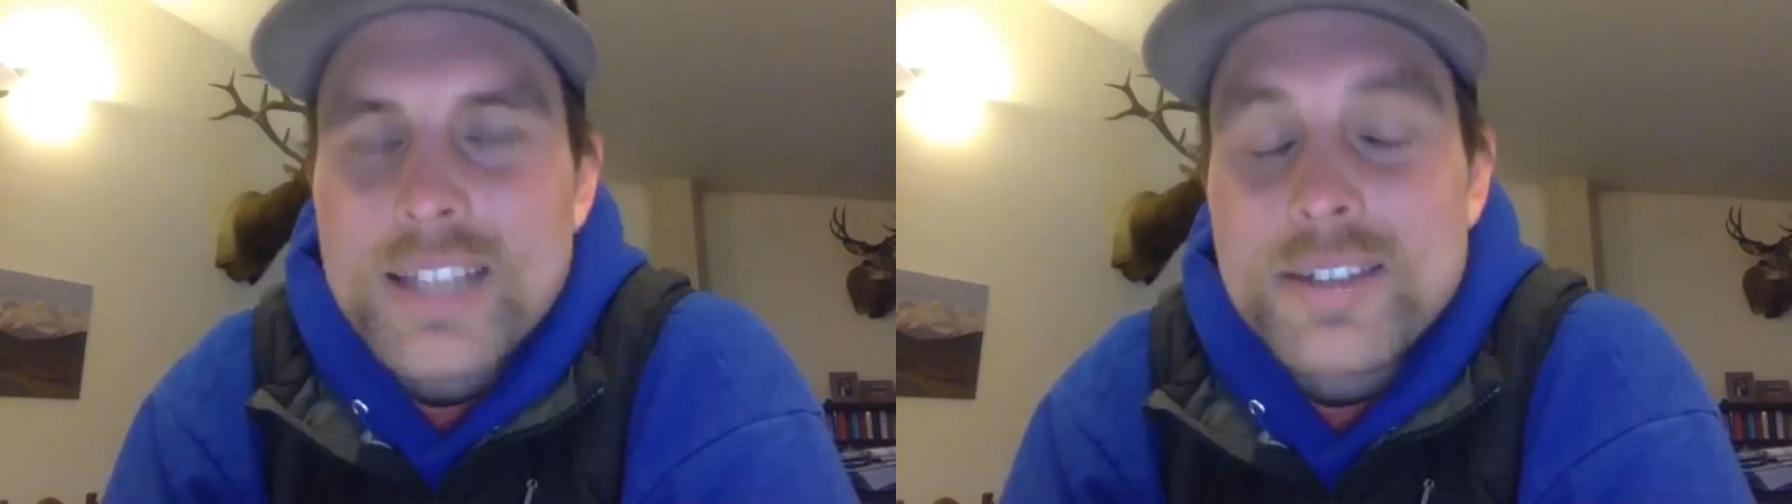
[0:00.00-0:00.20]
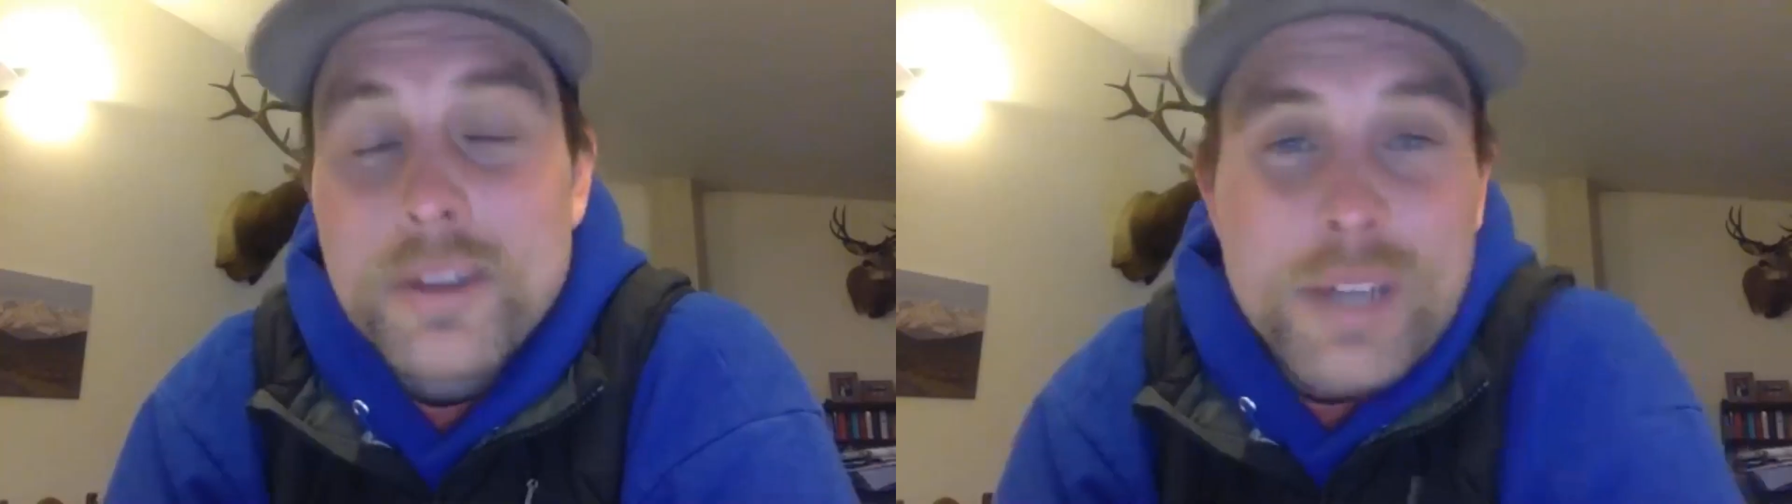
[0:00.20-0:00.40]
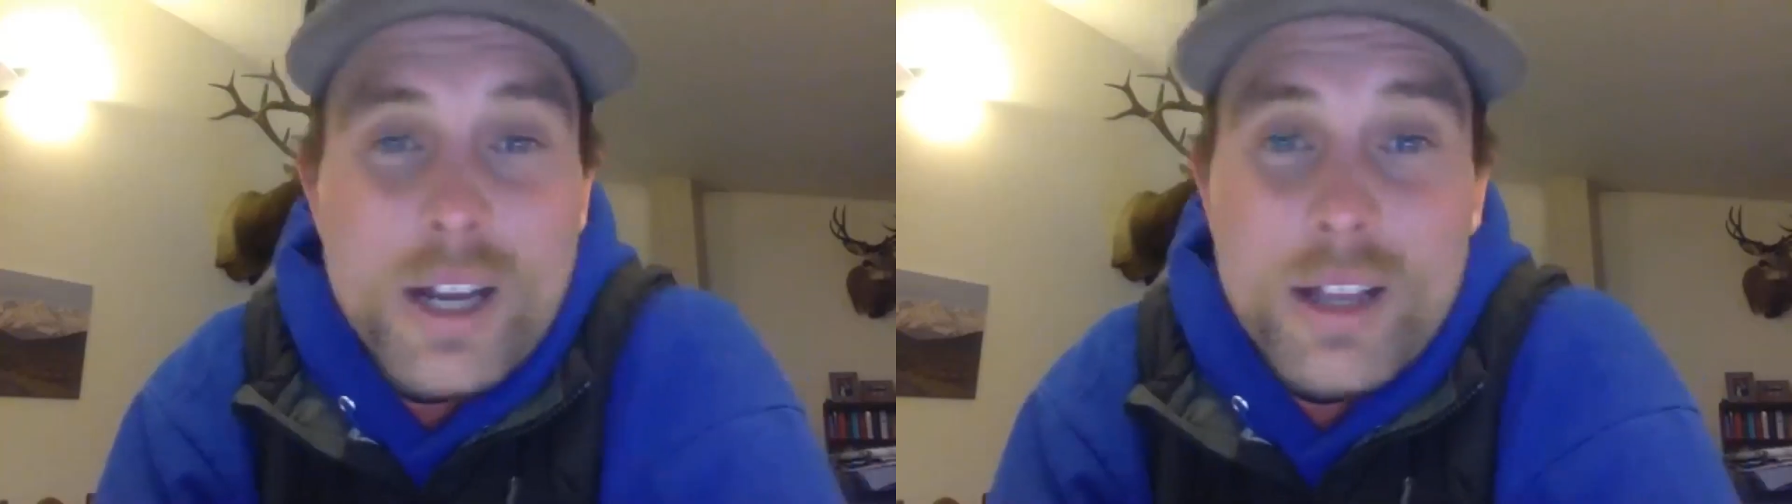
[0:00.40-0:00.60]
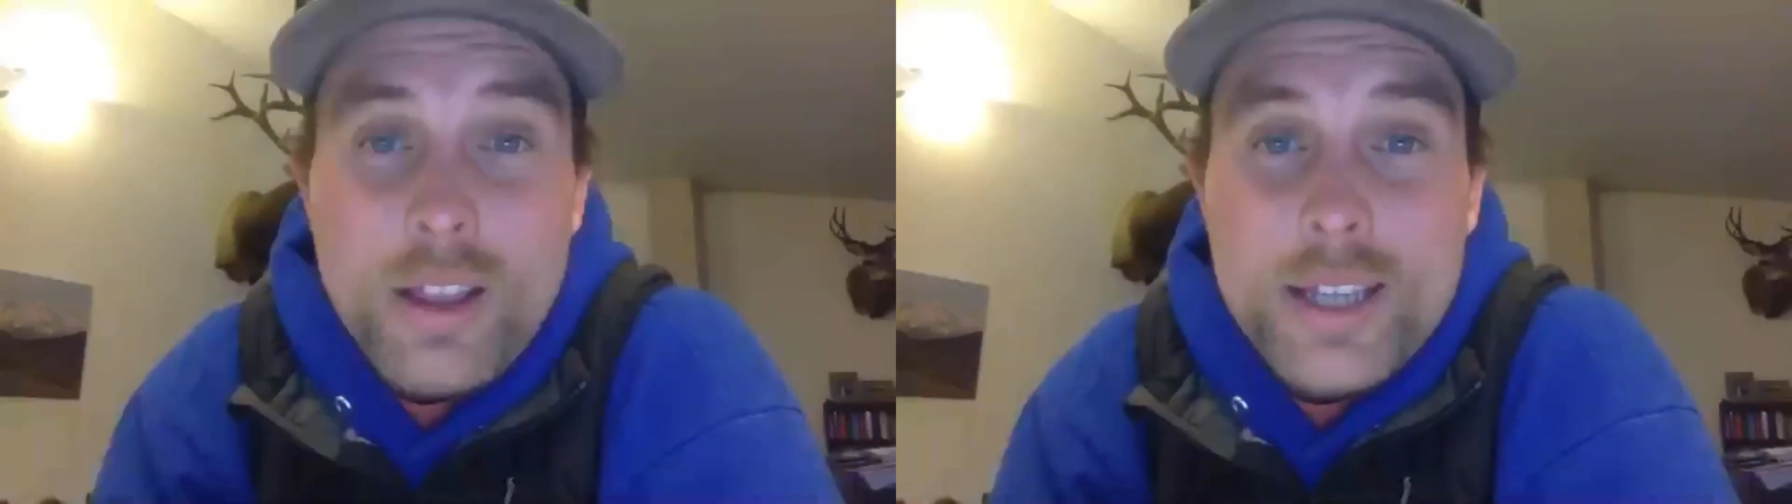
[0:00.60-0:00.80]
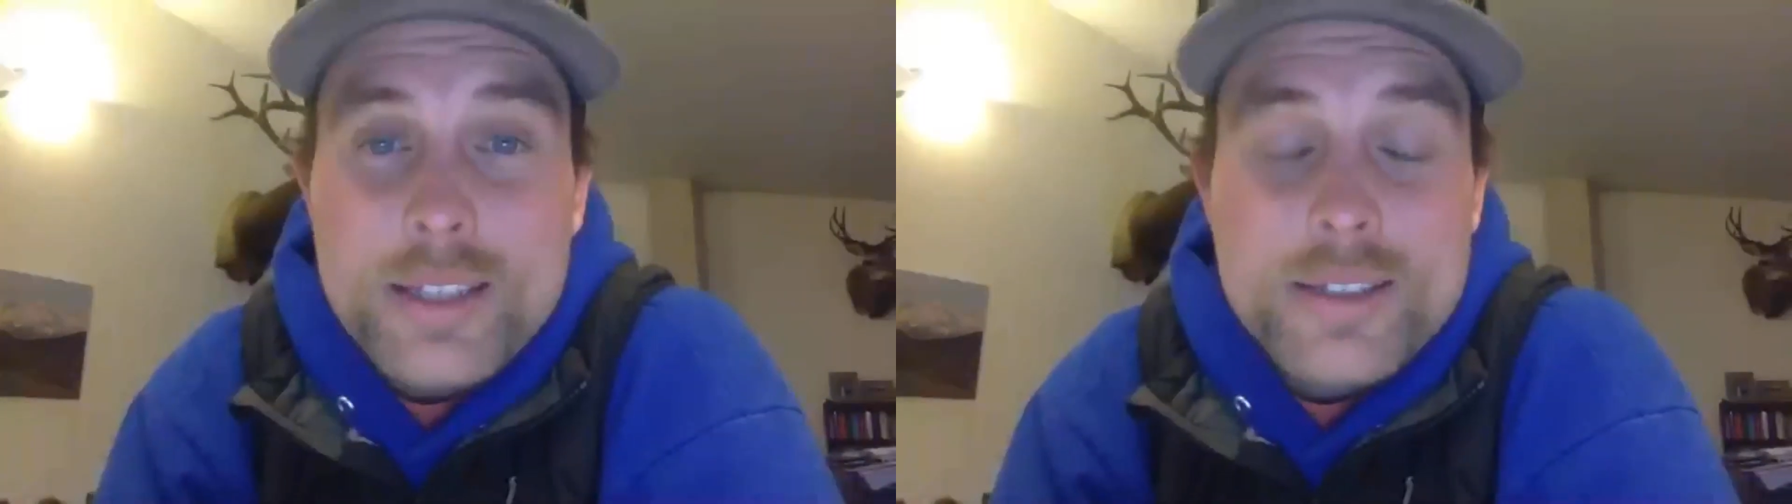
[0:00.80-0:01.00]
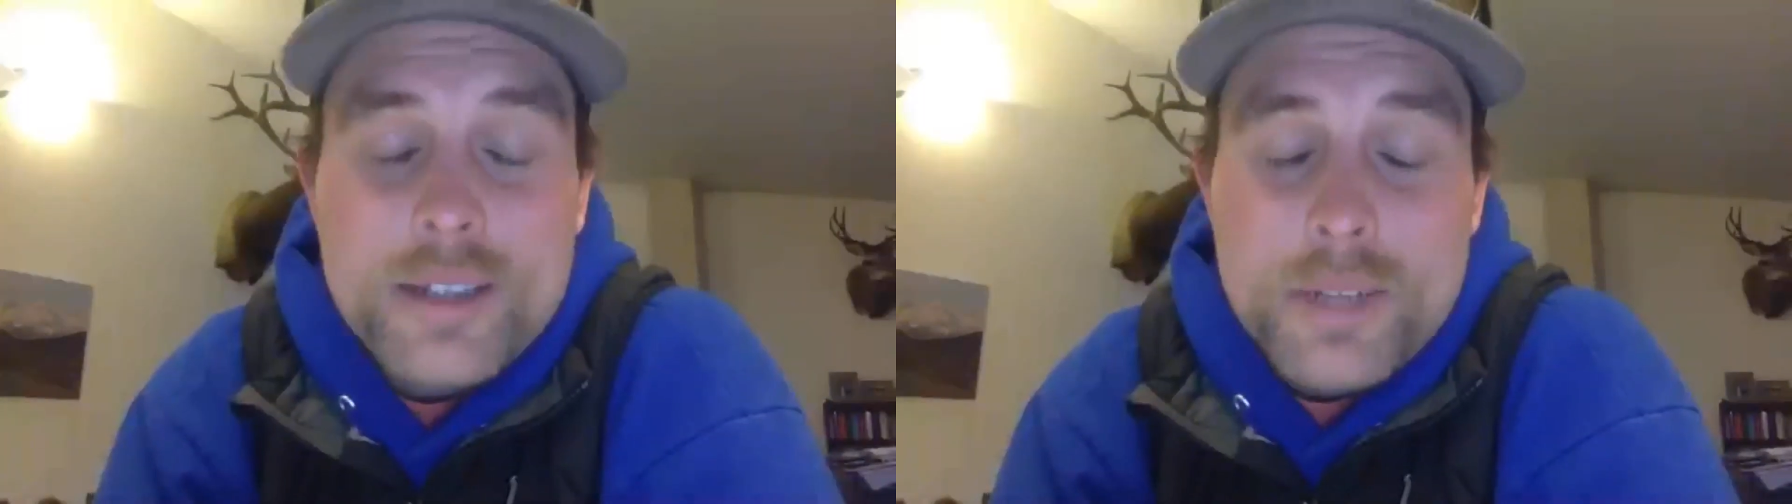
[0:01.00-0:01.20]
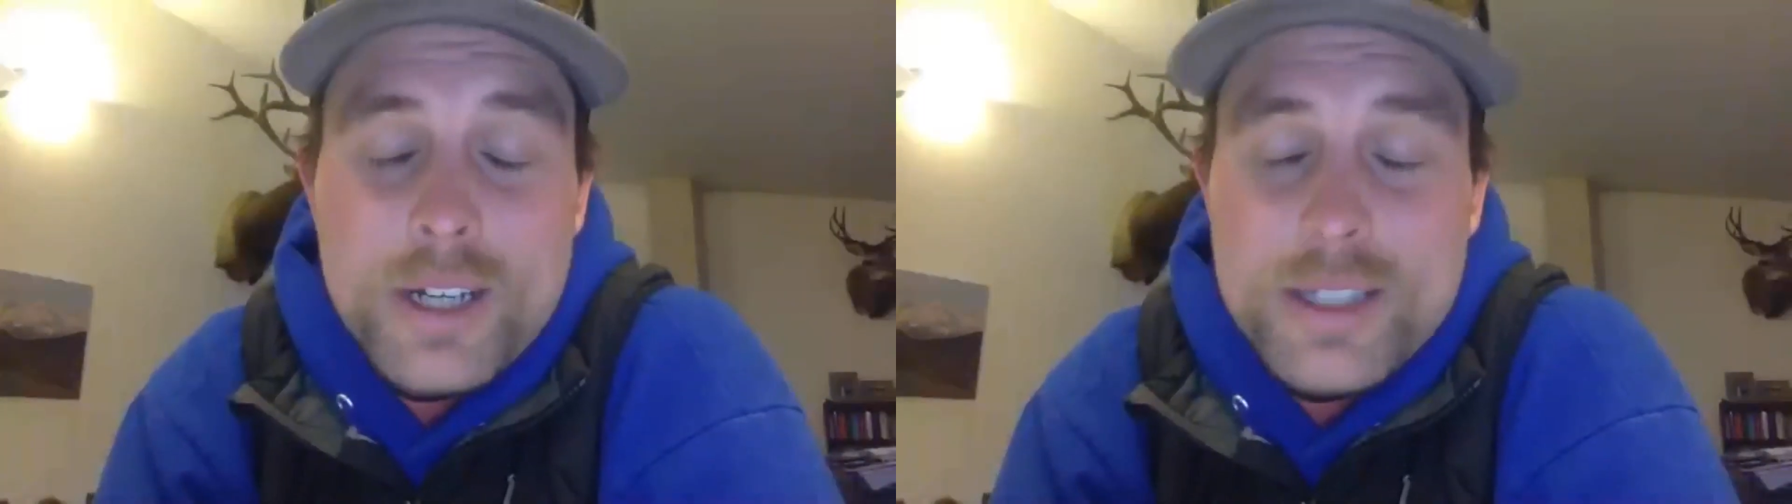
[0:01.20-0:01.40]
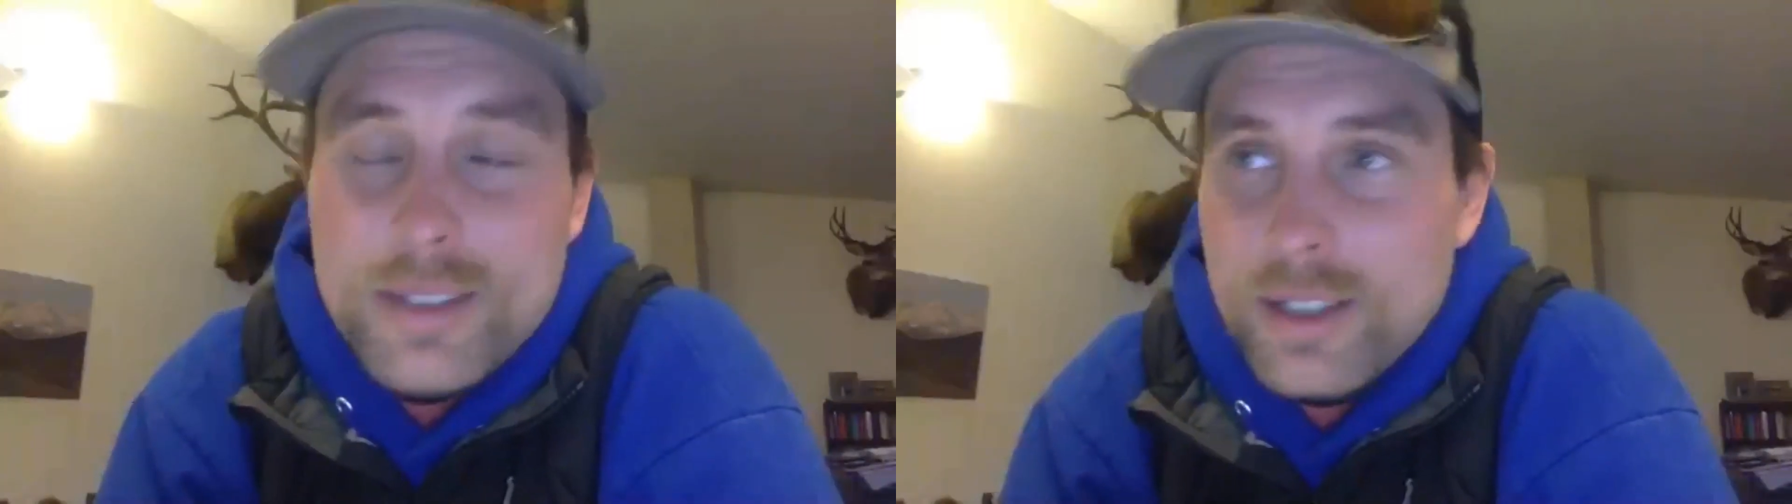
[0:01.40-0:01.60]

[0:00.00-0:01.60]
some guys, like,